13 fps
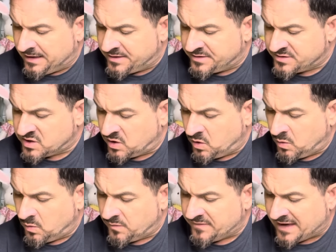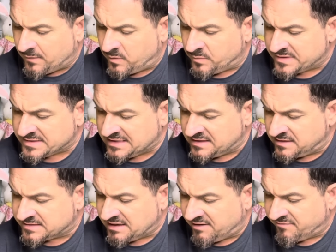So that one was a little
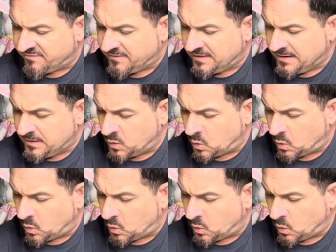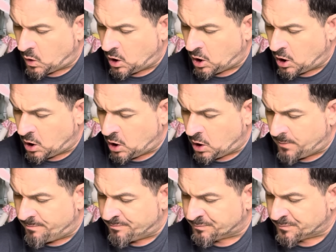tough.
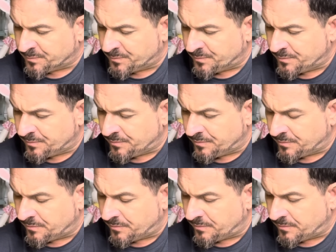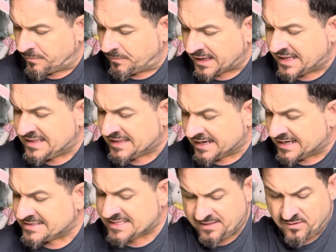And like I
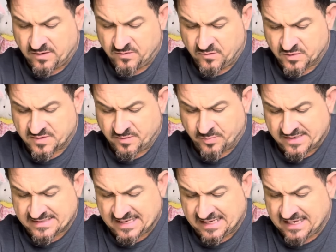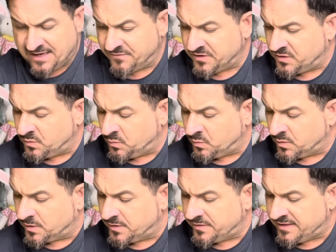said, the price I gave you
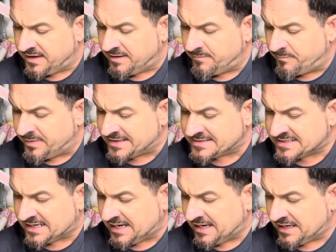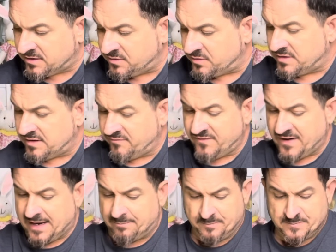were the best I could
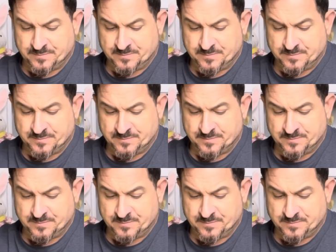find.